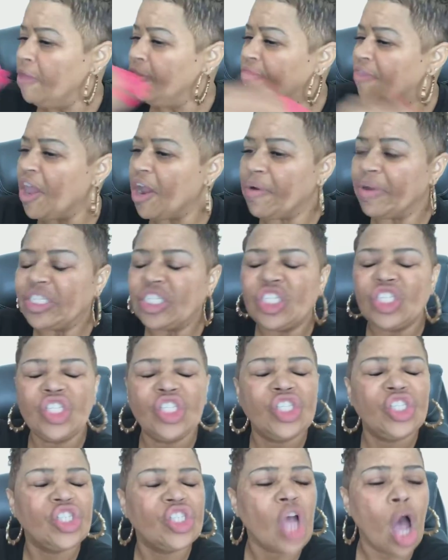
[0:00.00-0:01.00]
There is
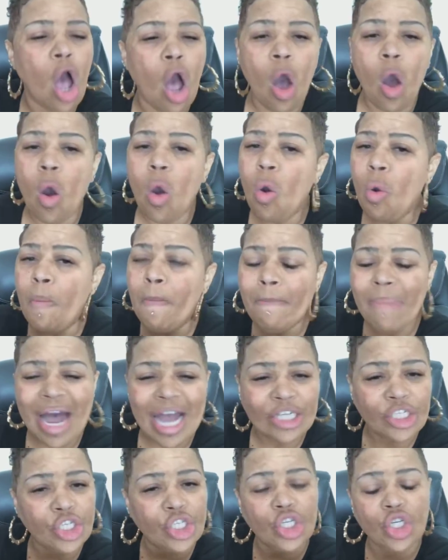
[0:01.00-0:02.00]
so
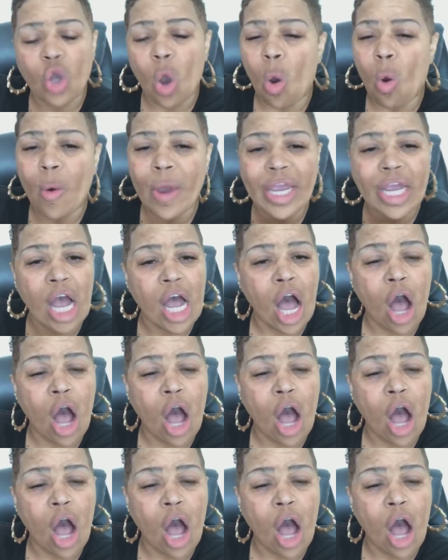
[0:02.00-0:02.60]
much going